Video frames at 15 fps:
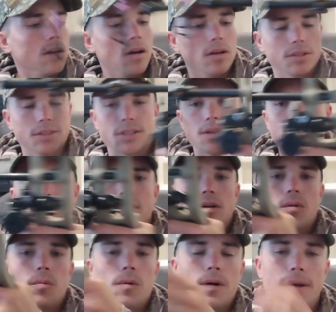also you're
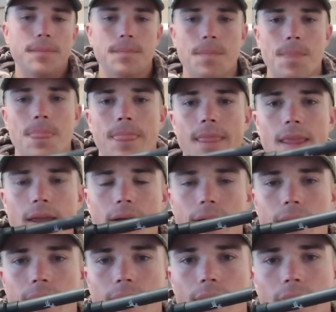going to want
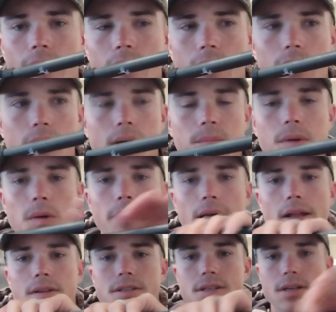your bow
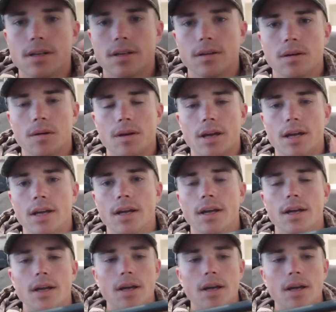balancer. Okay.